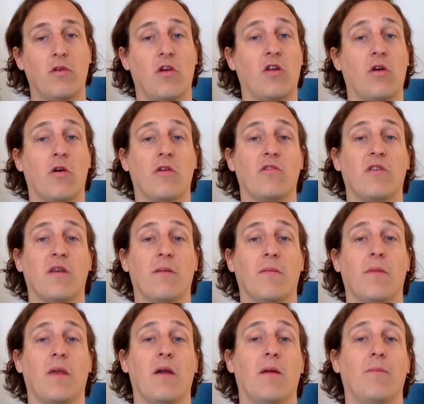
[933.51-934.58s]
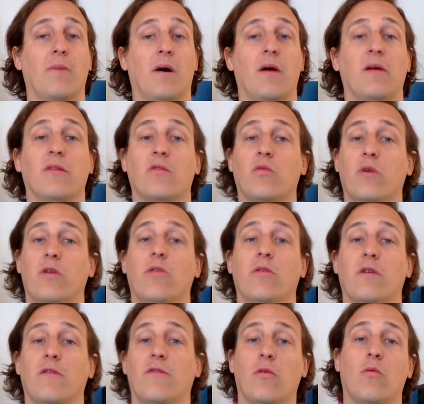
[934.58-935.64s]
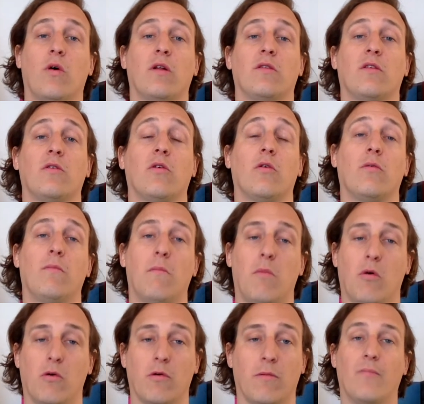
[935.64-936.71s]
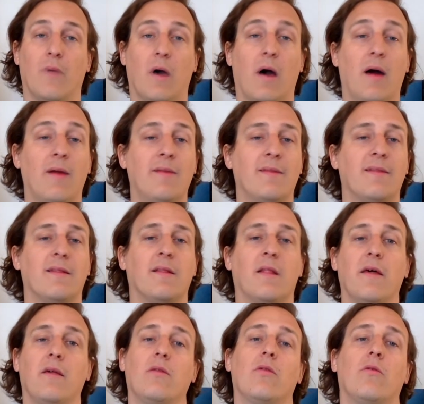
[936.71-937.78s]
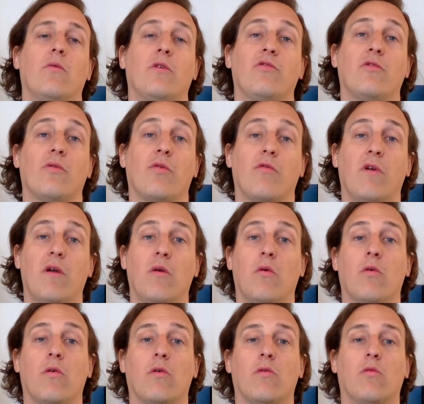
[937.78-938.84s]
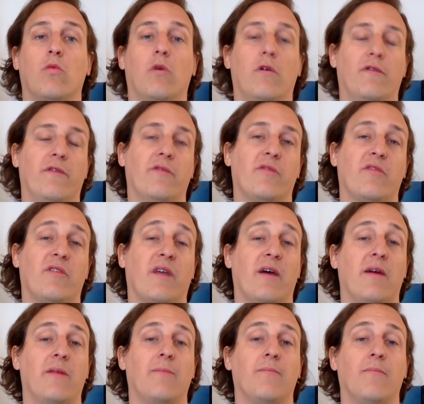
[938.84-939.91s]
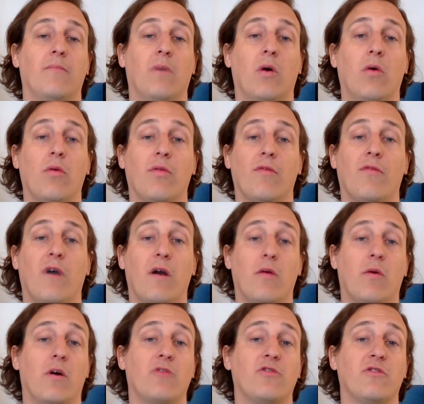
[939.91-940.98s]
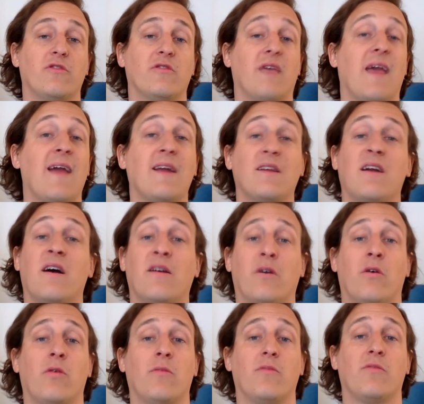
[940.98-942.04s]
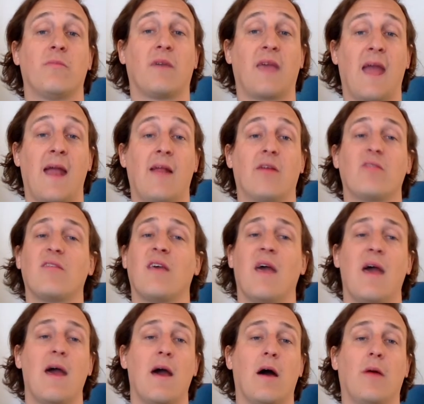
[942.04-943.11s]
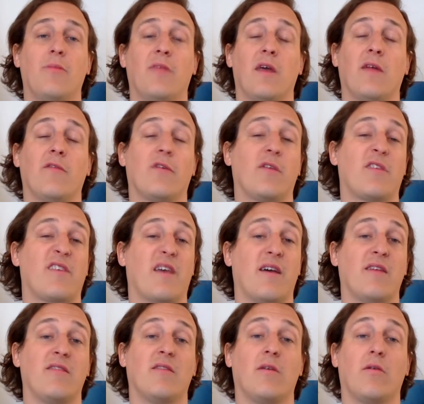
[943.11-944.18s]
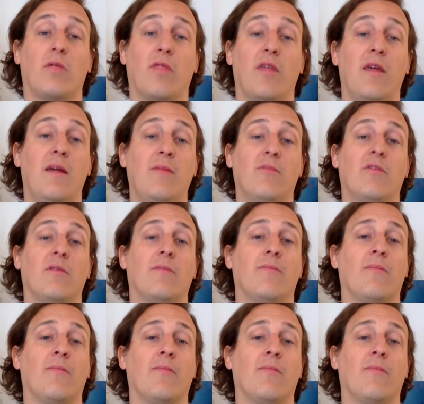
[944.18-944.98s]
You can always hit me up on Twitter if you want to know more. Unlike The Witcher 3 or Wolfenstein, both Firewatch's and Gone Home's mechanics help to emphasize their themes.